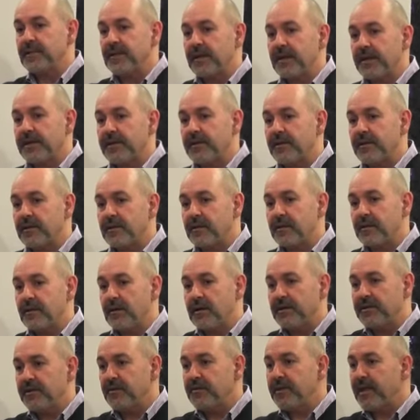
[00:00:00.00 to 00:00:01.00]
And
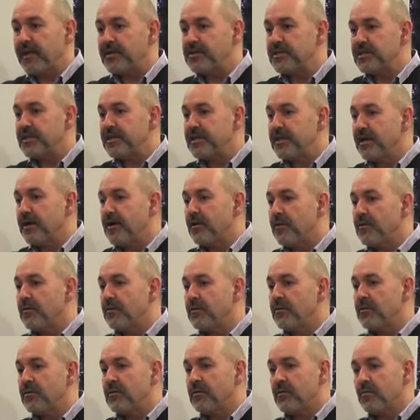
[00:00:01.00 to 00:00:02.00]
I don't actually know
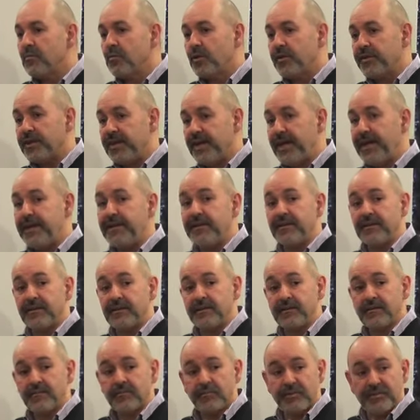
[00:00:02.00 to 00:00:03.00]
what the end
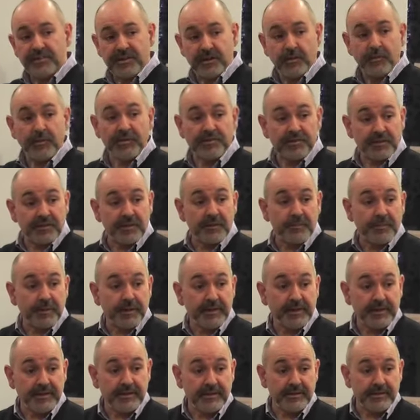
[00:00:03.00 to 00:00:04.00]
result is going to
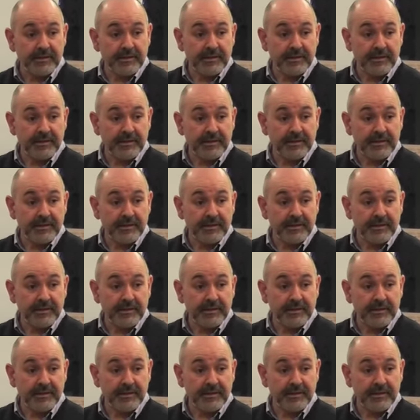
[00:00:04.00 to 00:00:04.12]
be.